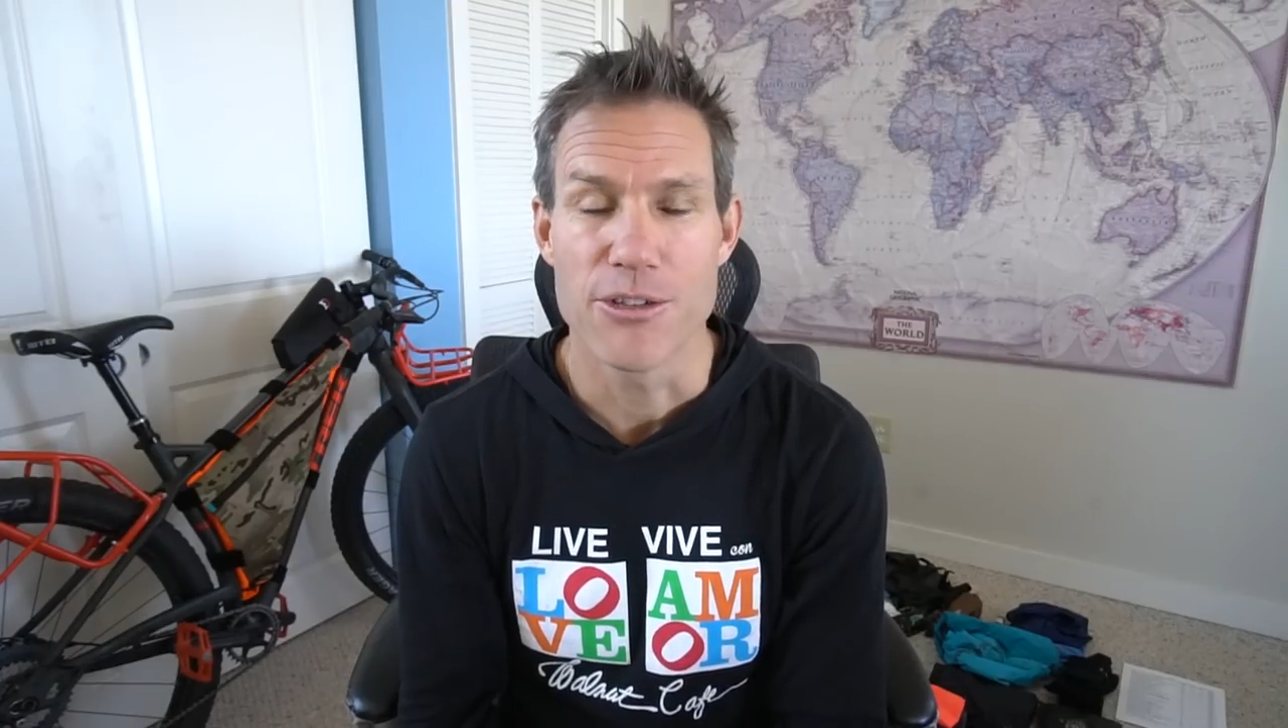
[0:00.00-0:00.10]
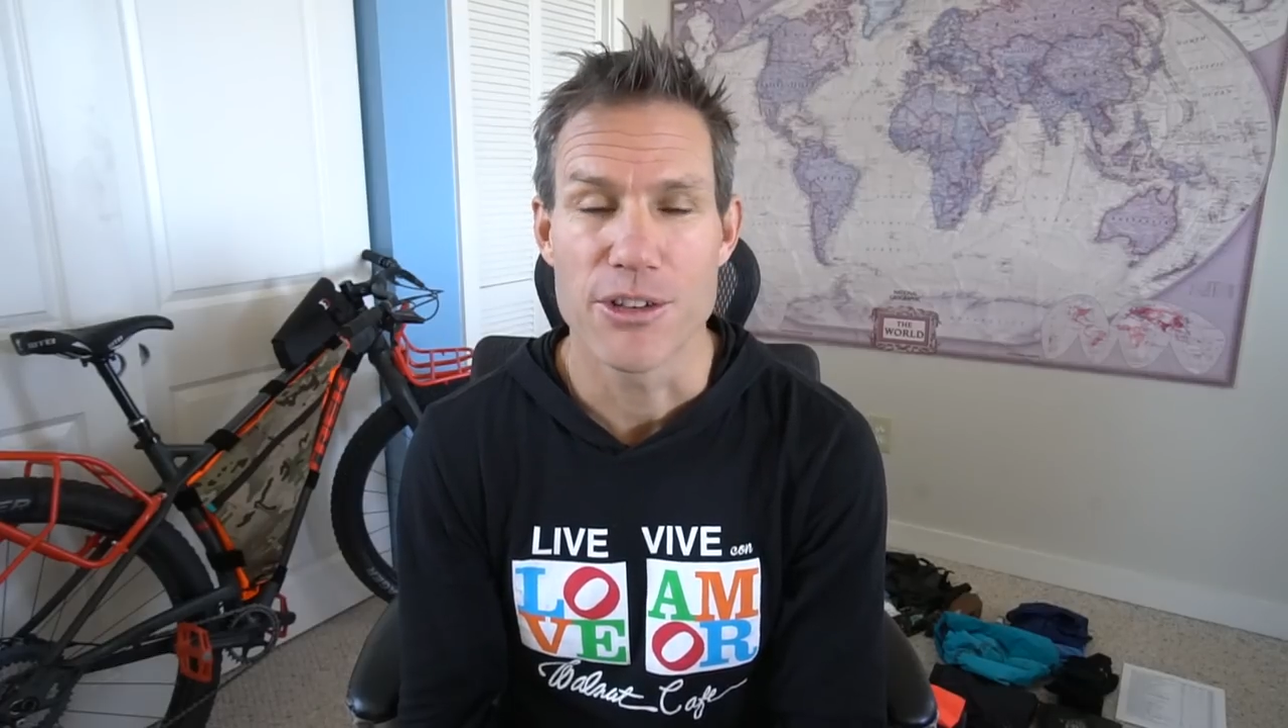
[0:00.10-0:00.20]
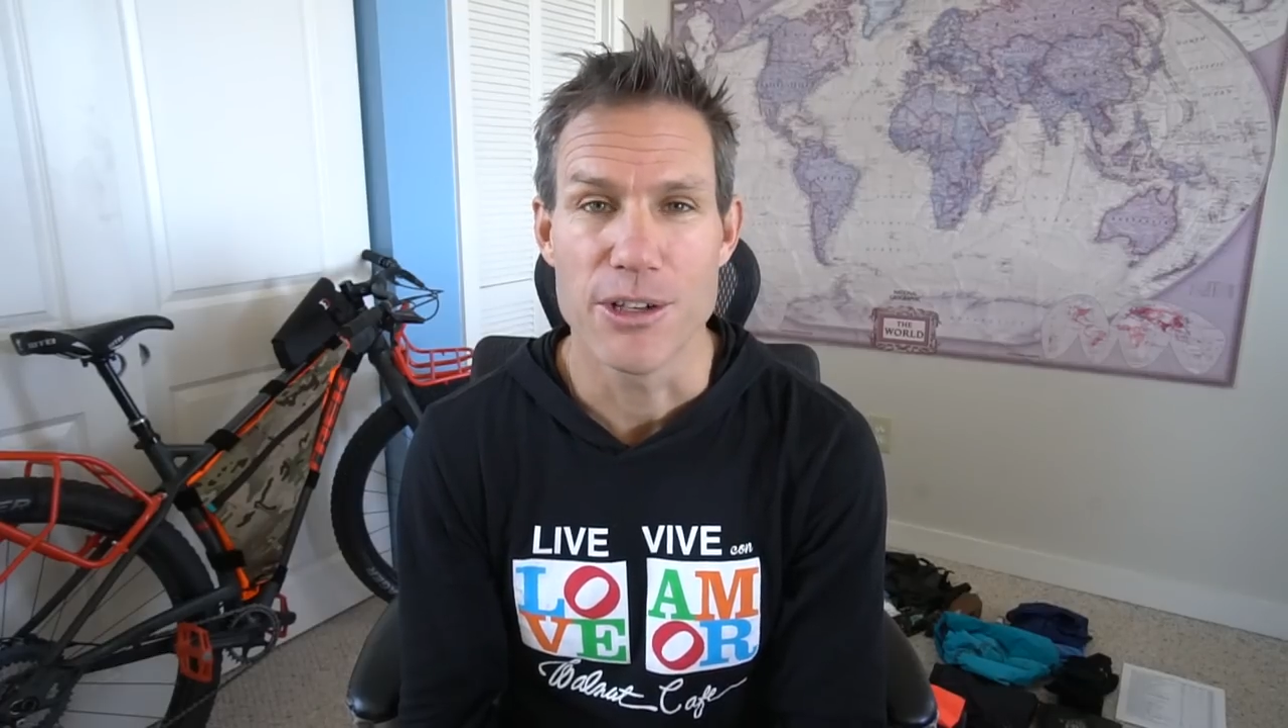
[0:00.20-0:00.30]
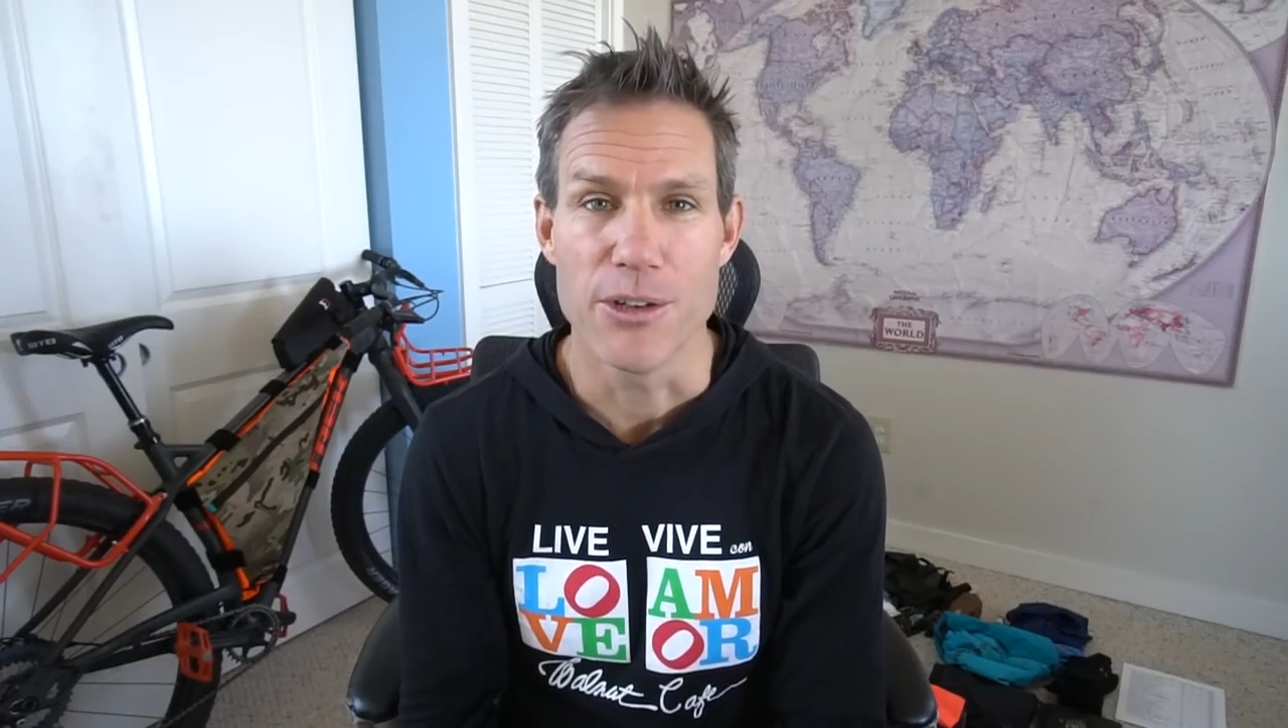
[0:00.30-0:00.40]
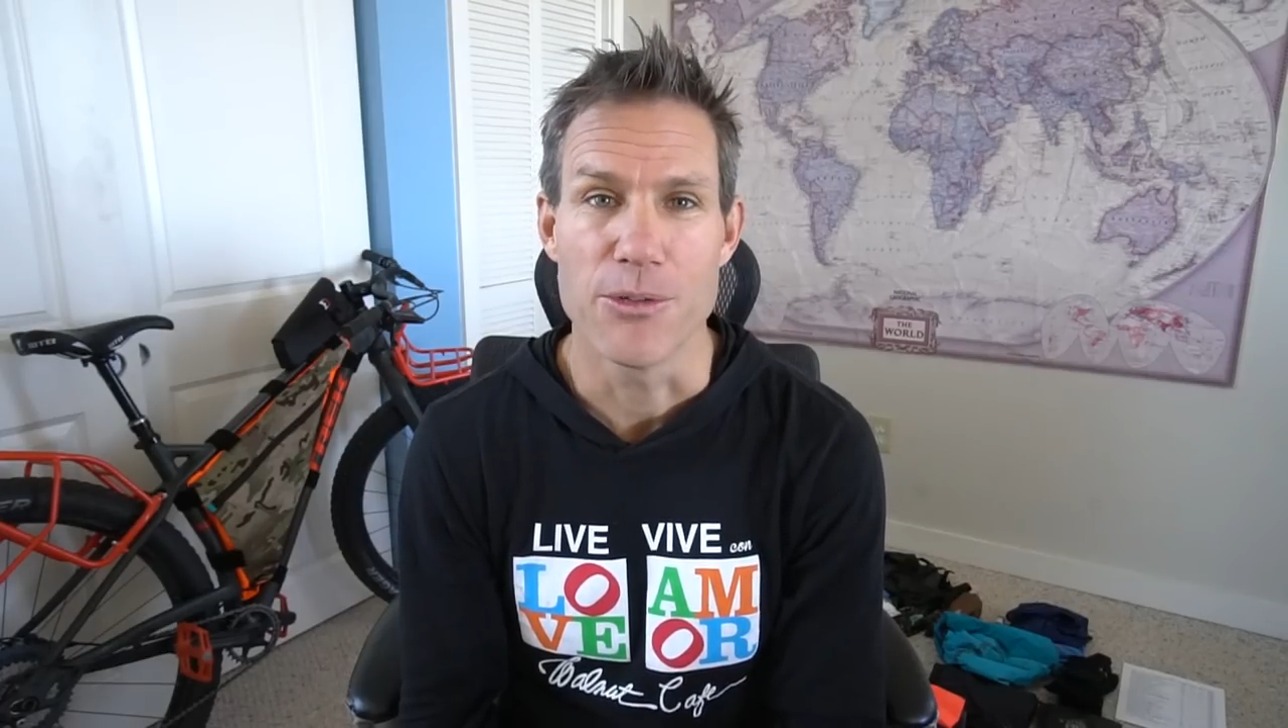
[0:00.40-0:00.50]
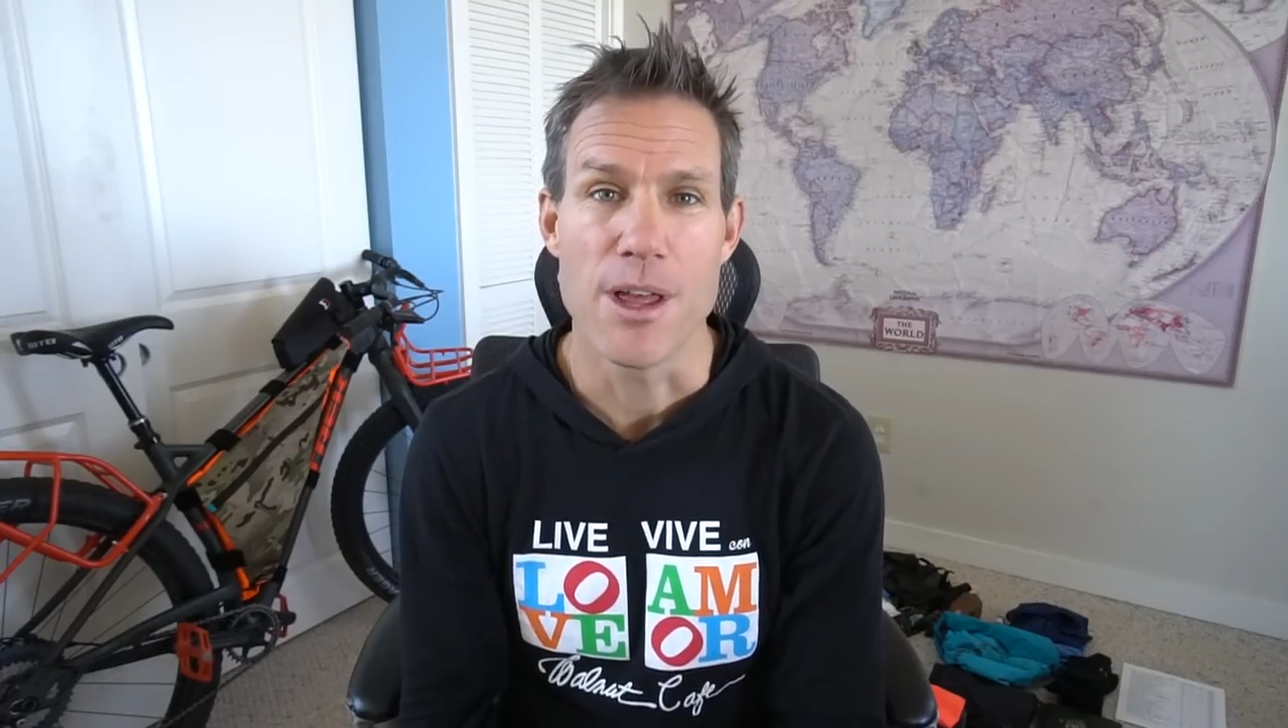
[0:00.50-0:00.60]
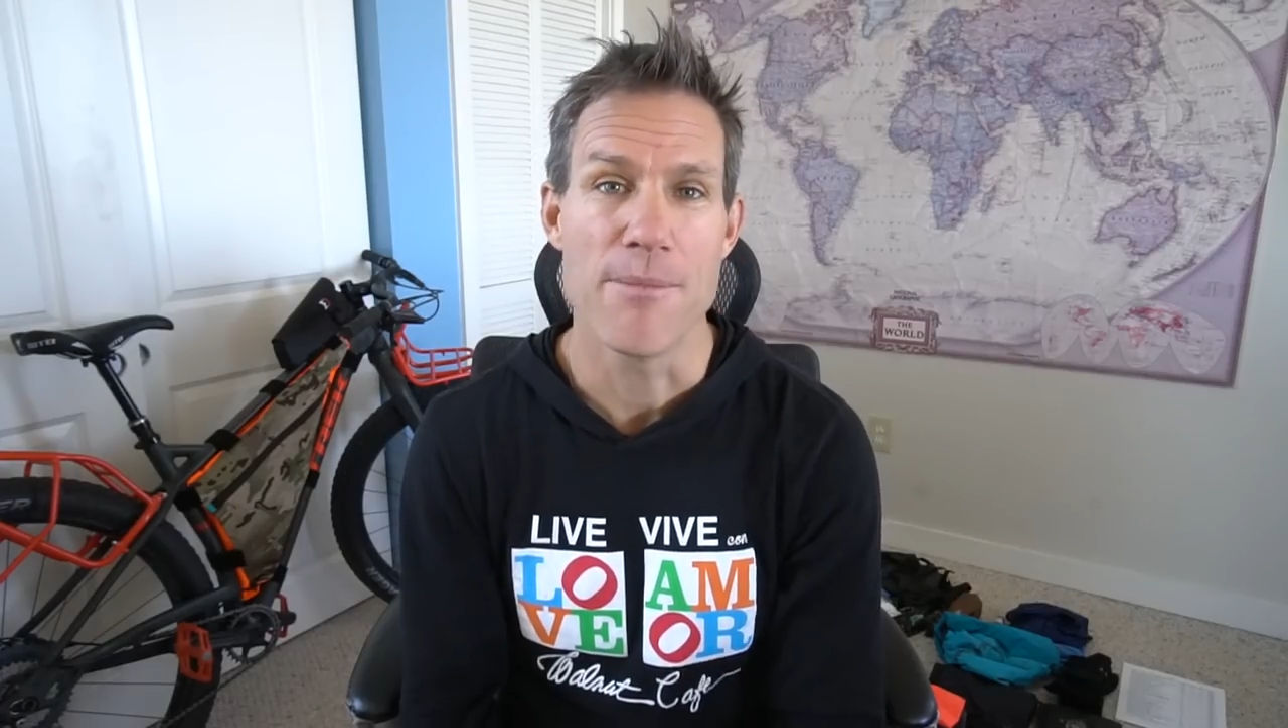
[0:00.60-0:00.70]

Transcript: skills.